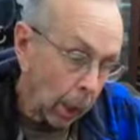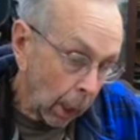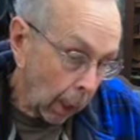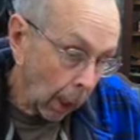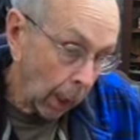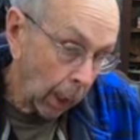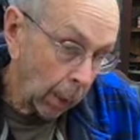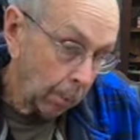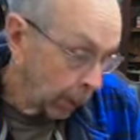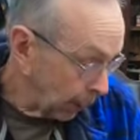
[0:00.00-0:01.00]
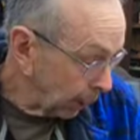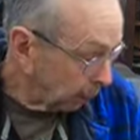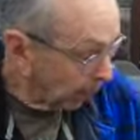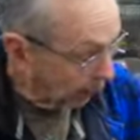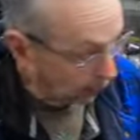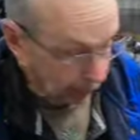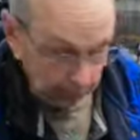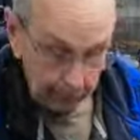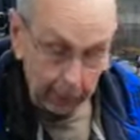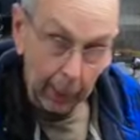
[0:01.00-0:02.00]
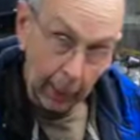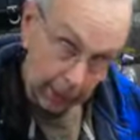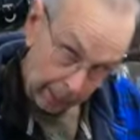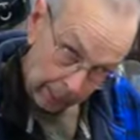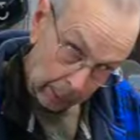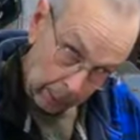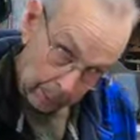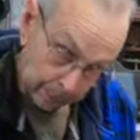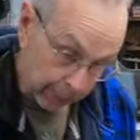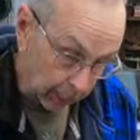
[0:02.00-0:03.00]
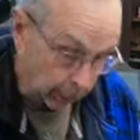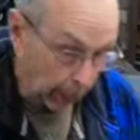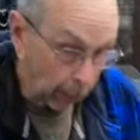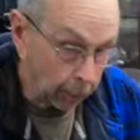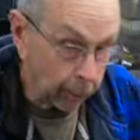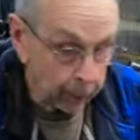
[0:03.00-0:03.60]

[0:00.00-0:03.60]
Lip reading: But this method I've got now involves